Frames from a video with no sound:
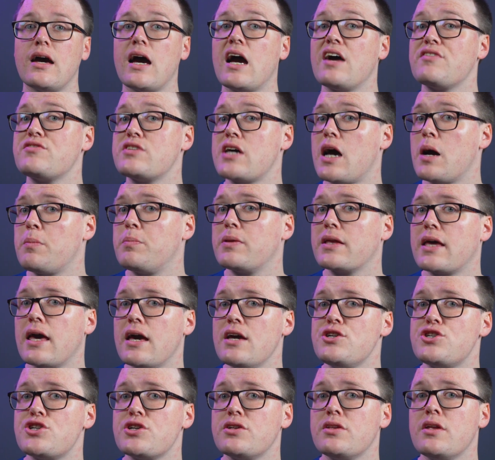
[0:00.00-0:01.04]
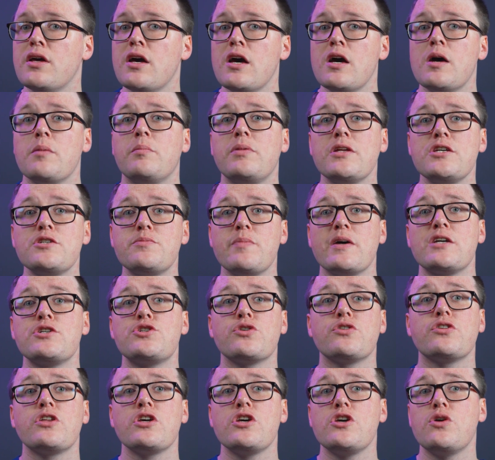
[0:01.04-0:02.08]
After application, please make
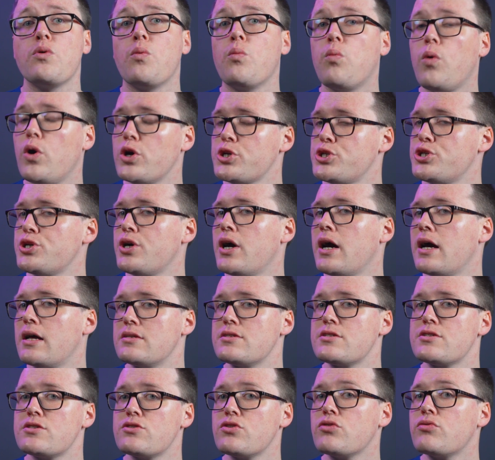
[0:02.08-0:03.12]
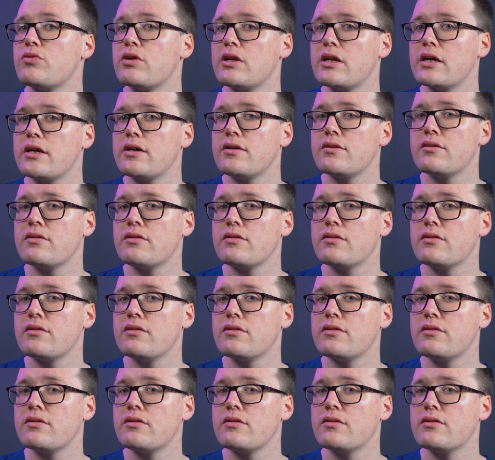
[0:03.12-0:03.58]
sure that you wash your hands thoroughly.